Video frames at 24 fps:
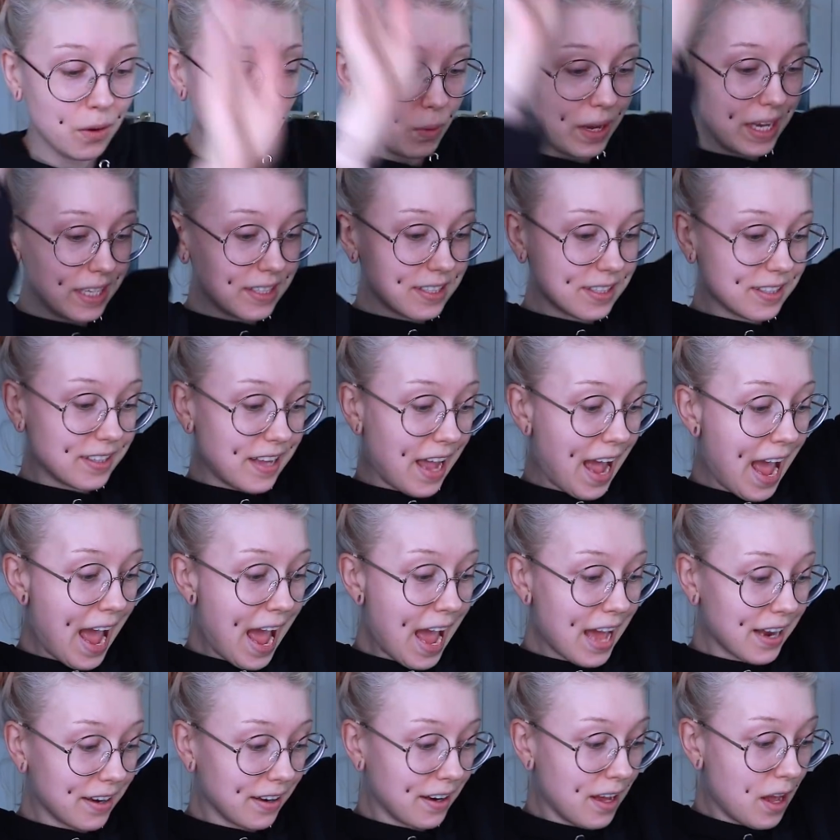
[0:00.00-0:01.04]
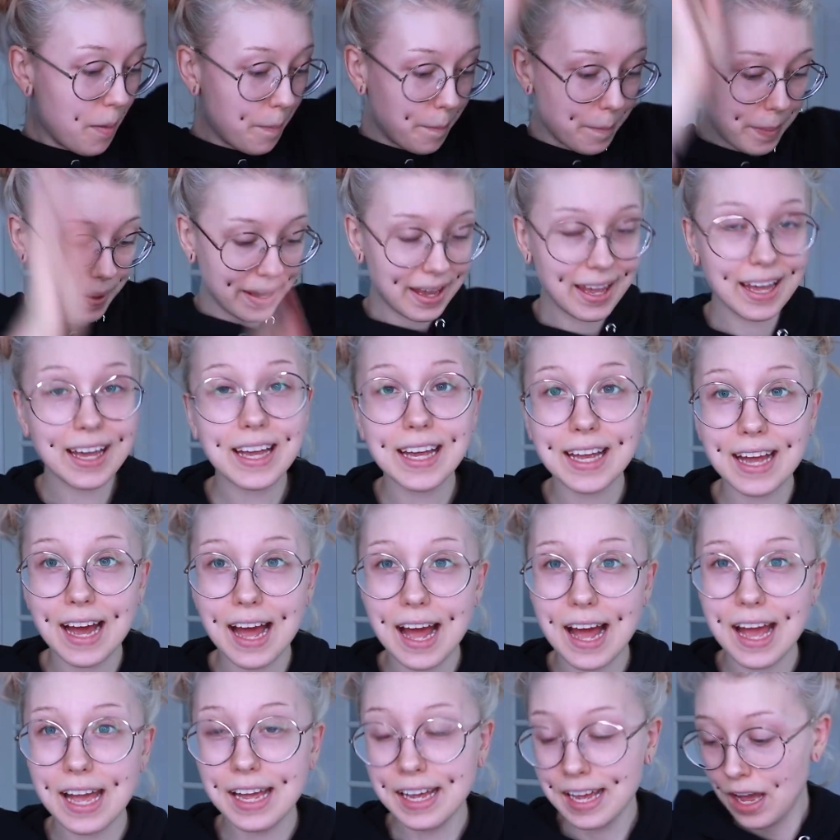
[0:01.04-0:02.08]
we stand pink
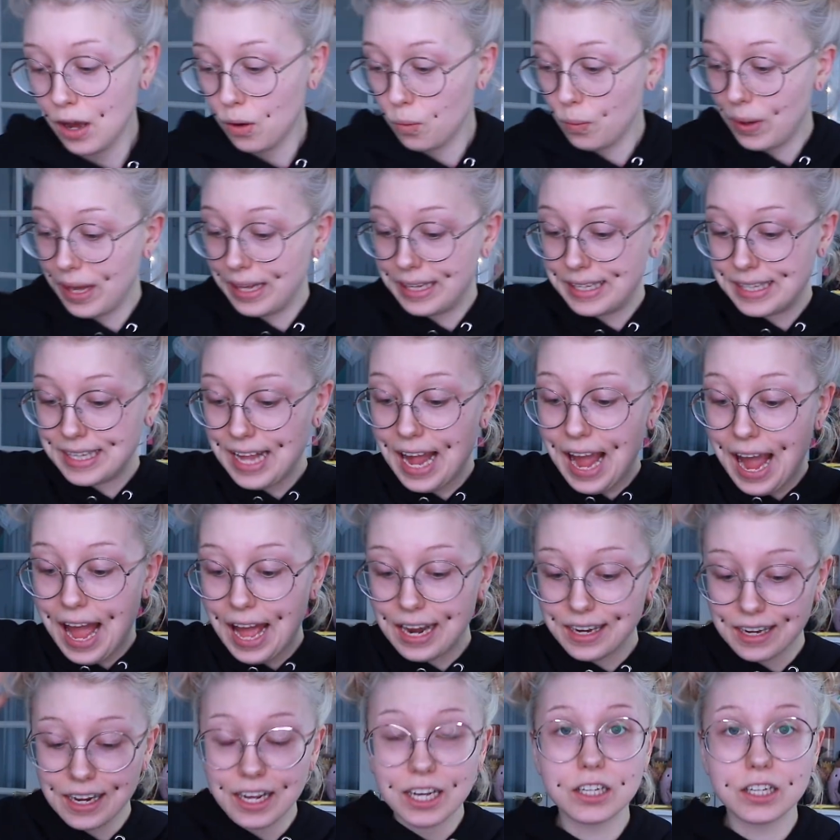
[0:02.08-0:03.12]
eye, we stand